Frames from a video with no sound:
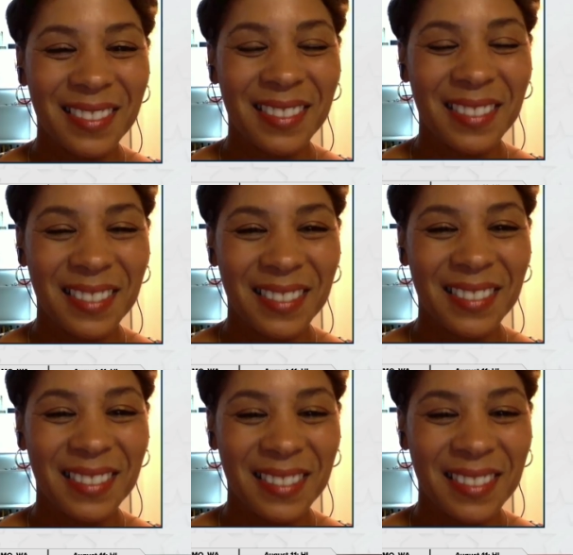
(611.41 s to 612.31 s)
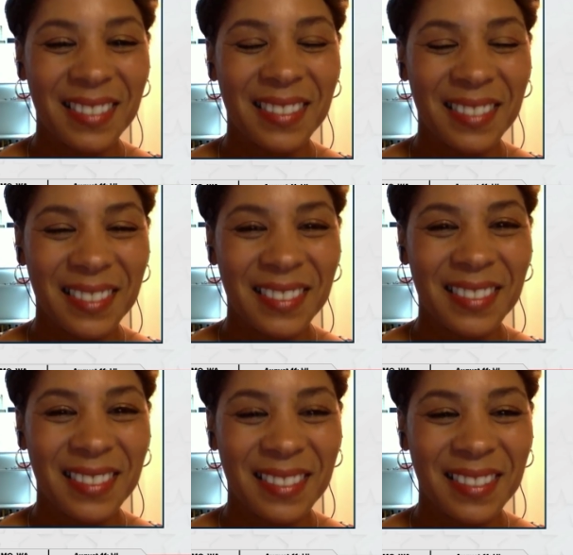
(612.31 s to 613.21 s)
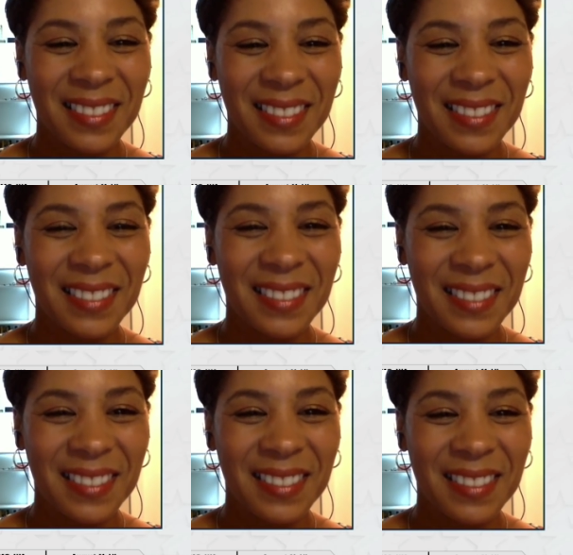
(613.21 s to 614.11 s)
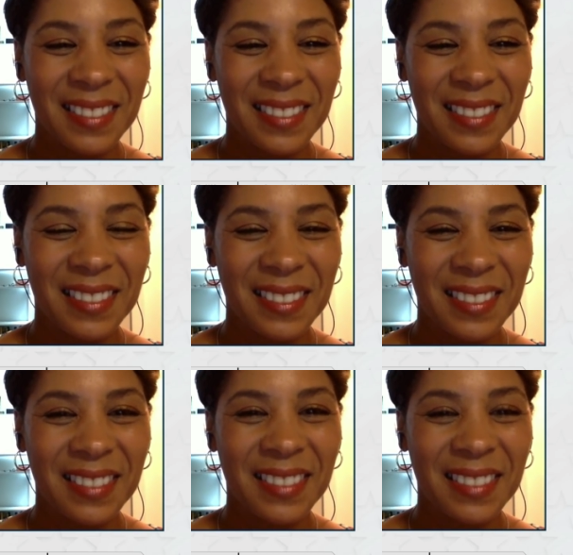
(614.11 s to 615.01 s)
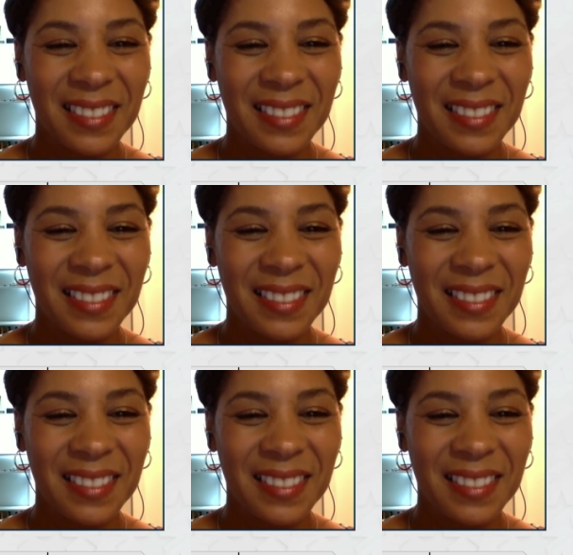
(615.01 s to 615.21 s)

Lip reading: [no speech]